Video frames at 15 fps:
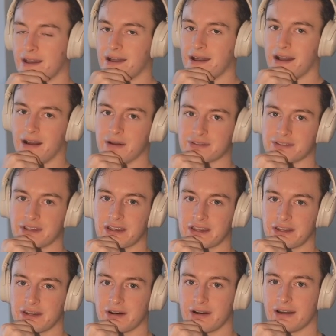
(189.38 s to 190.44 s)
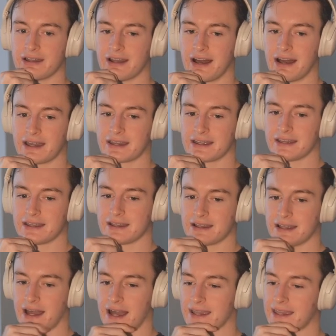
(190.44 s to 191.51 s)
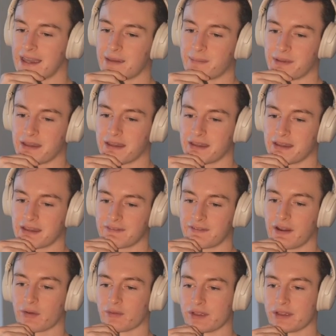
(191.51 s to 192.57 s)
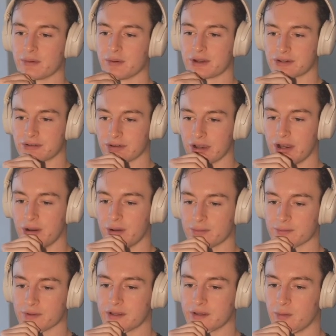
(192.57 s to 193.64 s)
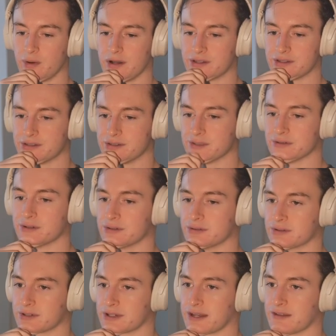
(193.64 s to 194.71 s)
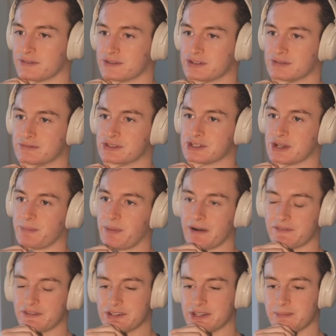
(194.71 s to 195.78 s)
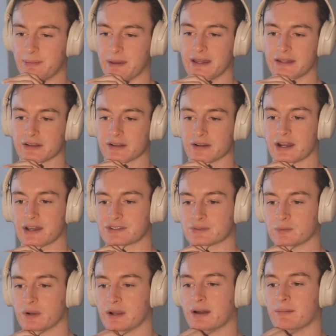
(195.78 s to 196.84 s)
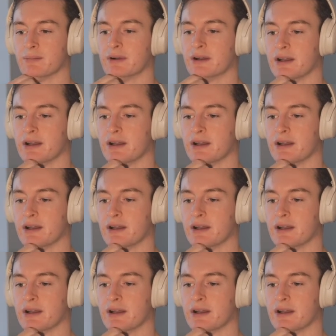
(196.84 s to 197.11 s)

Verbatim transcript: I was like, you know what? I I can't be if I really want to grow and really want to kind of jump off the deep end and learn how to swim.